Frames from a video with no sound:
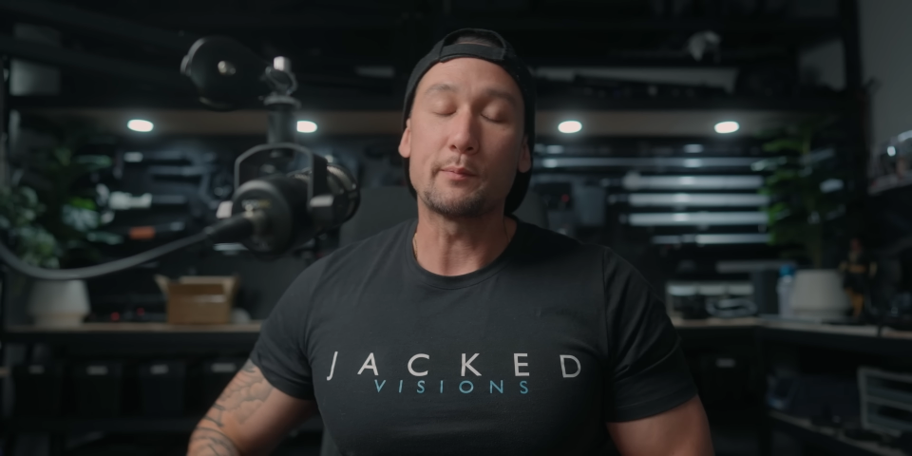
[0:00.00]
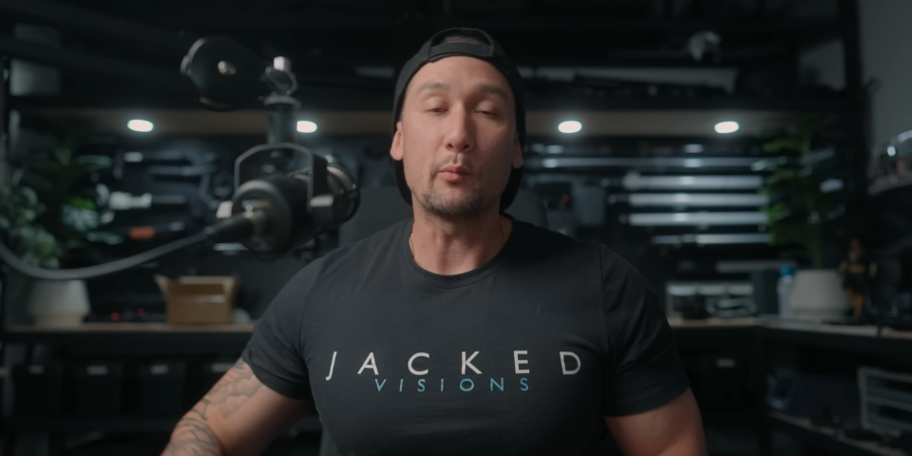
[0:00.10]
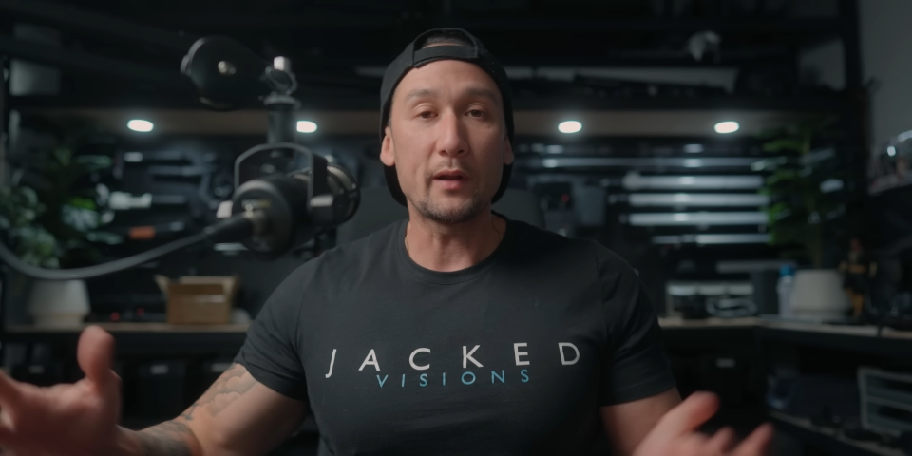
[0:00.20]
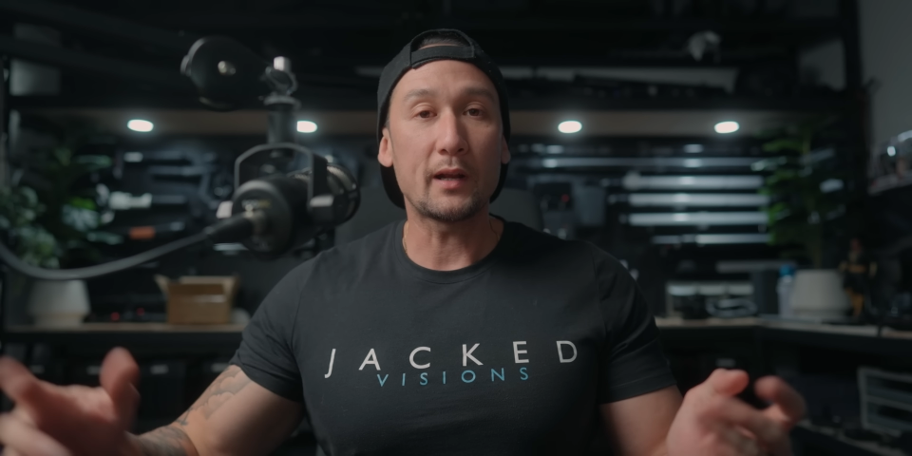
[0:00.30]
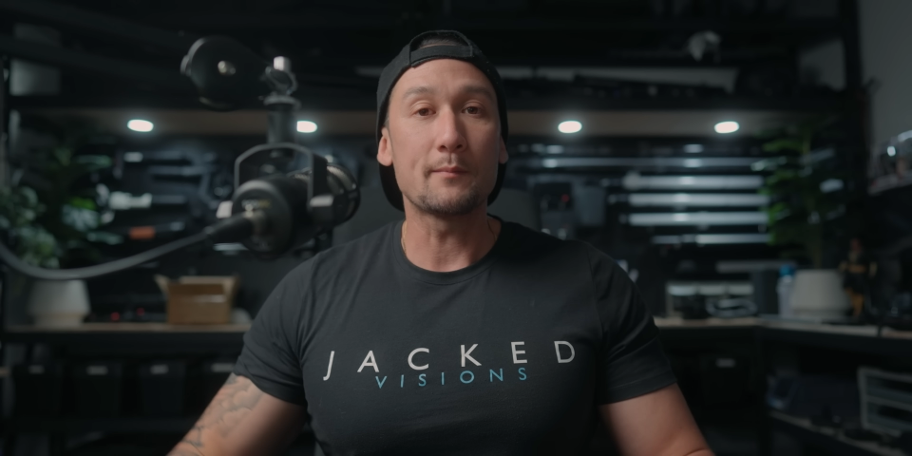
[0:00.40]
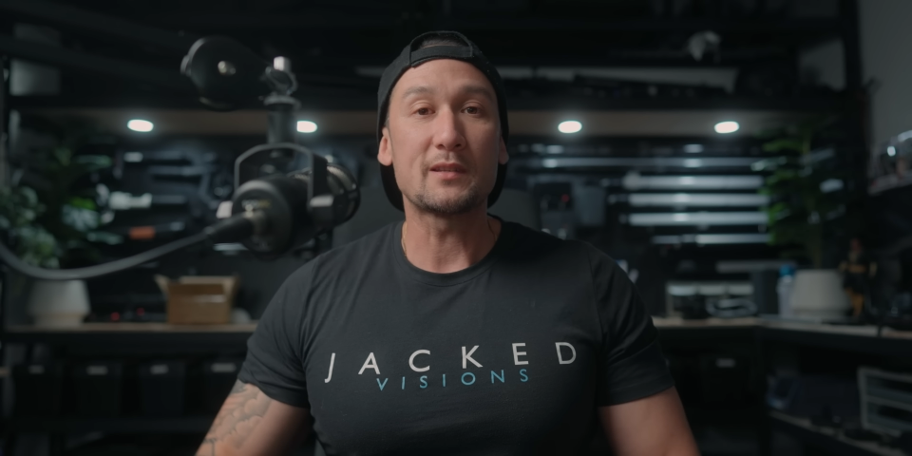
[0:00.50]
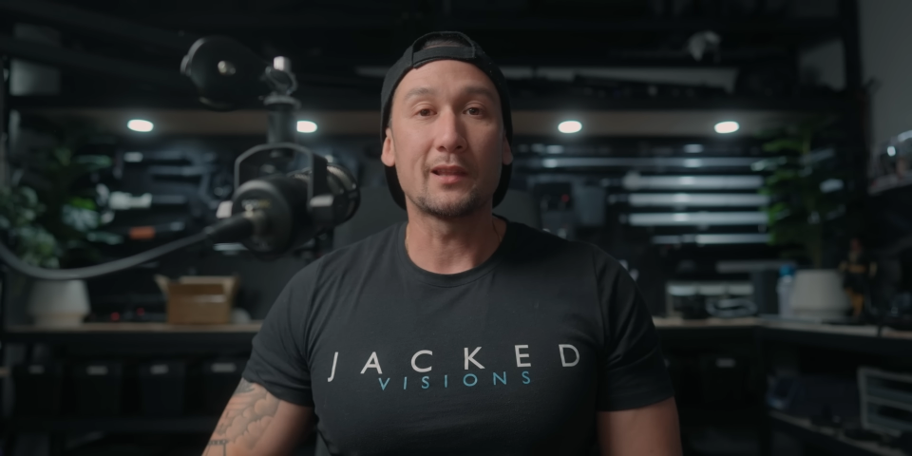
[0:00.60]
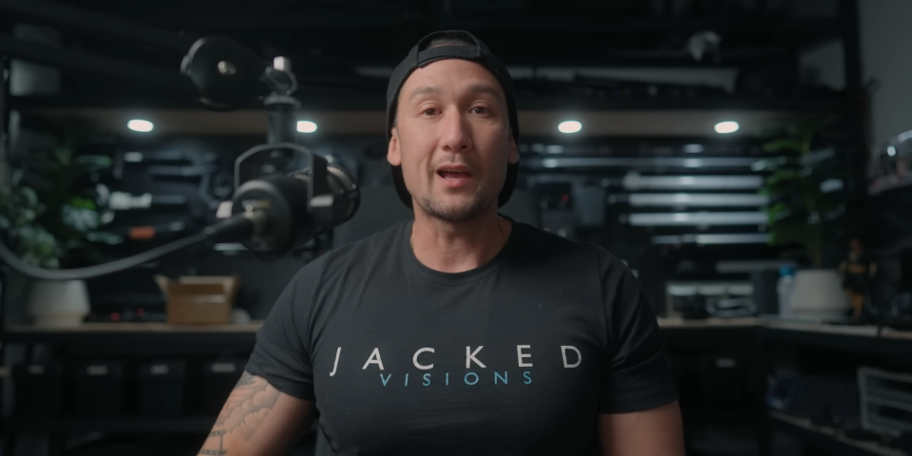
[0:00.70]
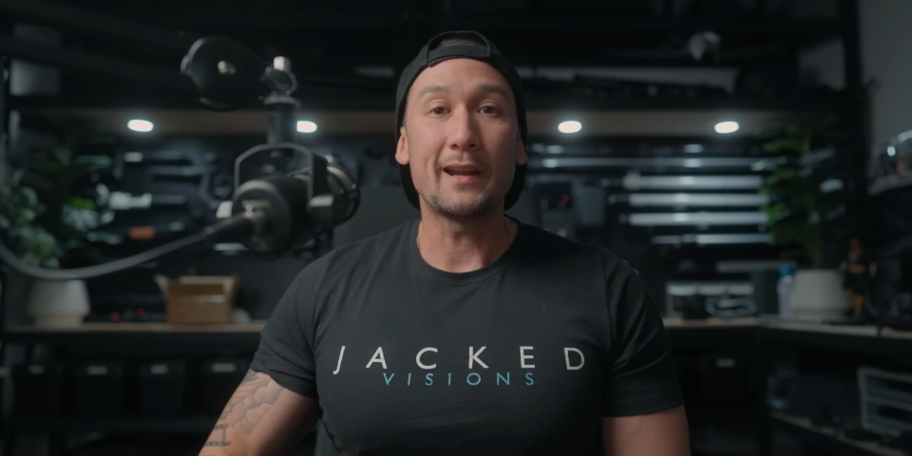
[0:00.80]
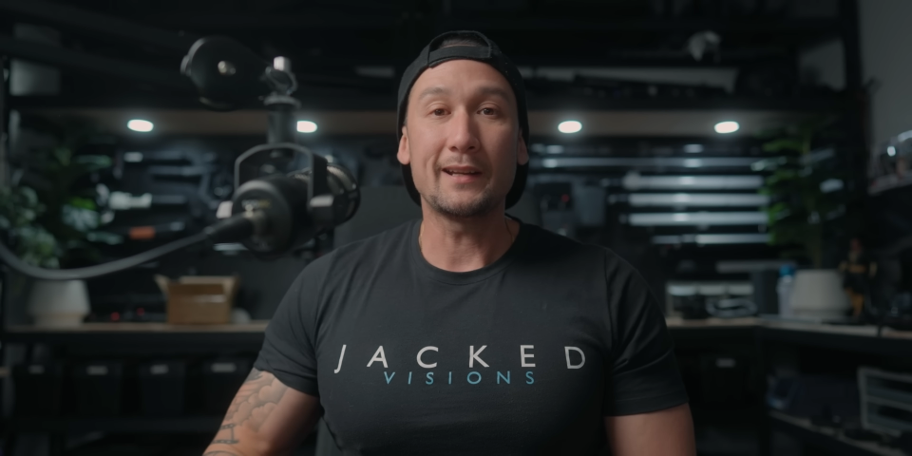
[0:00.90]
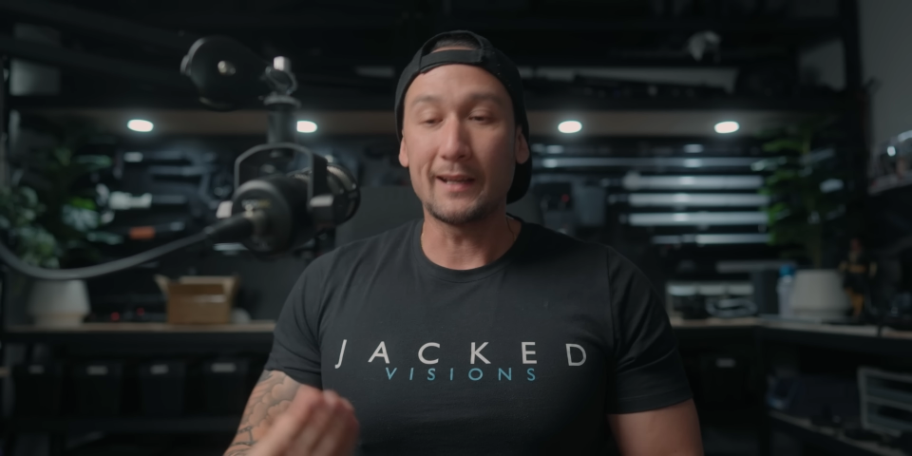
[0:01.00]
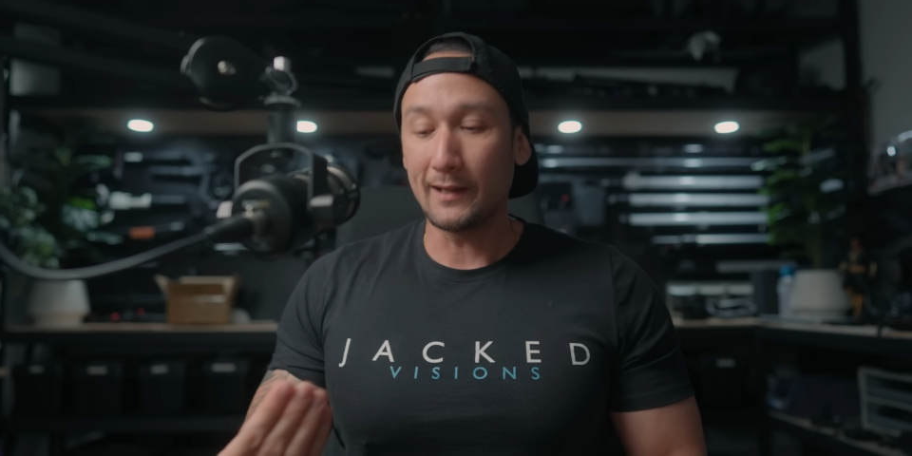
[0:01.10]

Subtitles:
But when it comes to lighting, they're